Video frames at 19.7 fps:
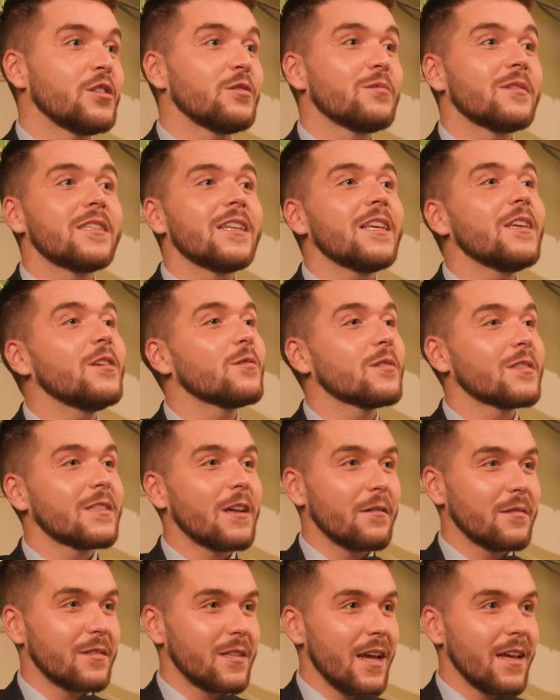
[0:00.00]
Do you see
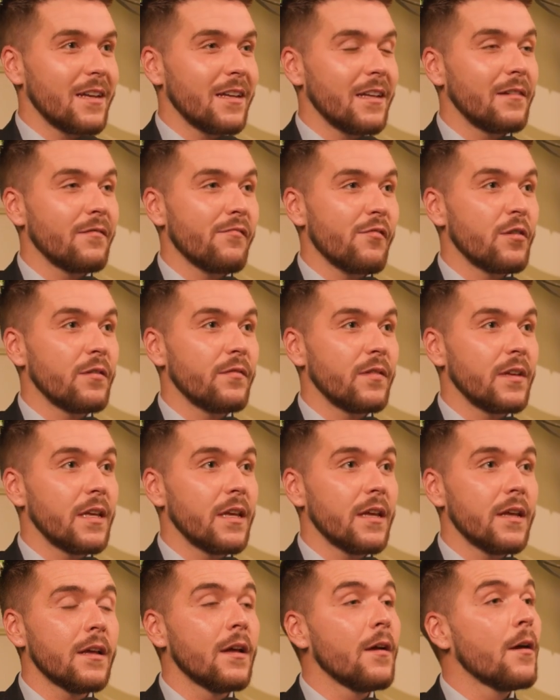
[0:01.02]
yourself staying here for another
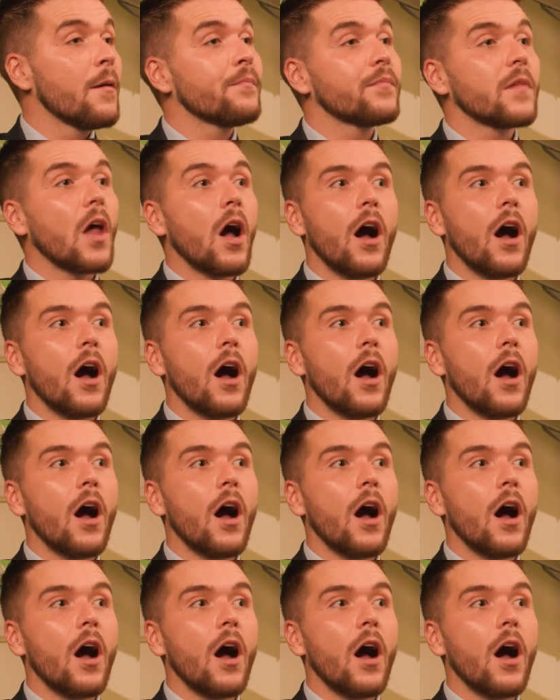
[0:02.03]
year?